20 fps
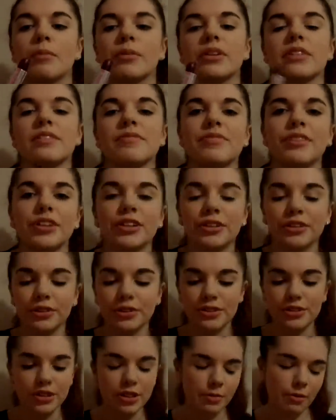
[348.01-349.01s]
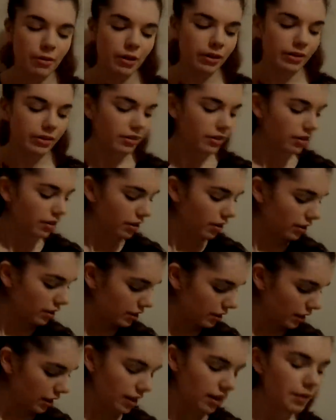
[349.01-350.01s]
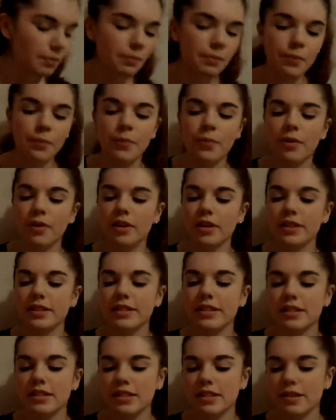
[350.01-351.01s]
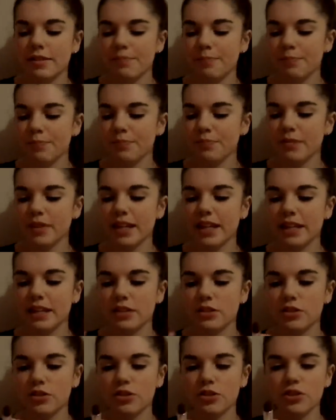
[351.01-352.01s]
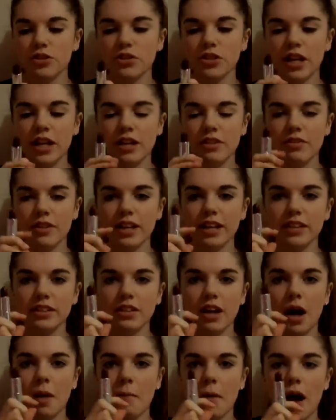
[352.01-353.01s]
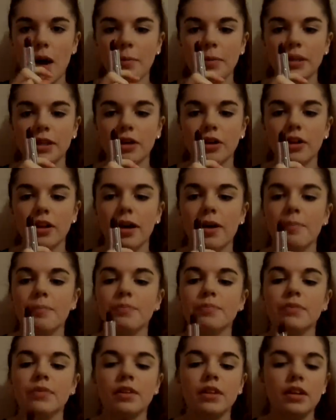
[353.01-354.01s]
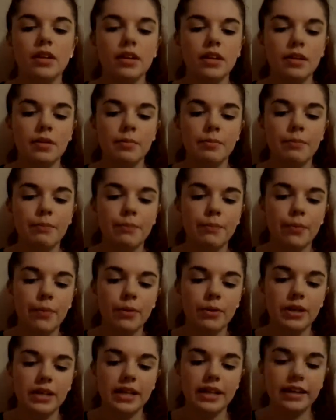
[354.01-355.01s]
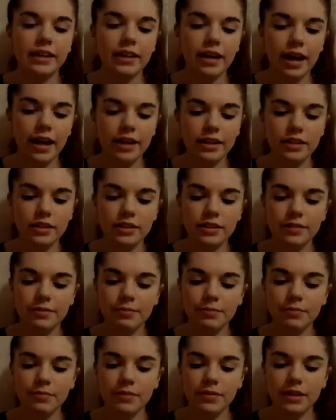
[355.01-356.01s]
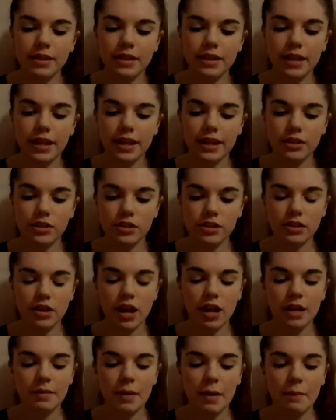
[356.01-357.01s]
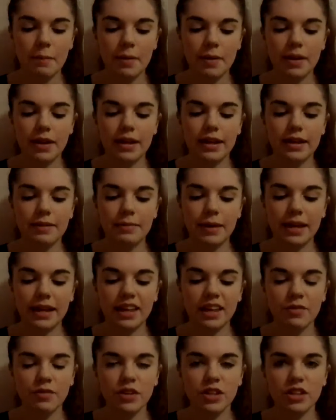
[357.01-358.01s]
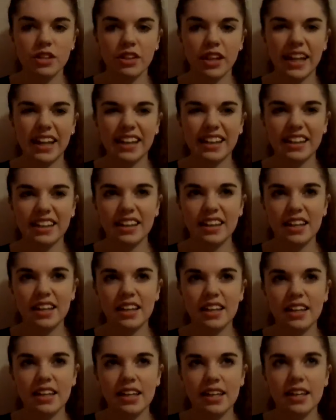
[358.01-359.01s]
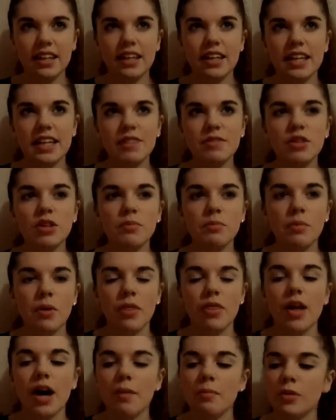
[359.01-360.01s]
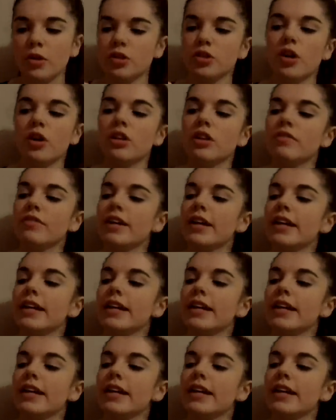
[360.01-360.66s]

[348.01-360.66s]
isn't very good, so you probably... But it's just kind of like a dark purpley colour. But it does turn a bit pink if you, like, you don't put that much on of it.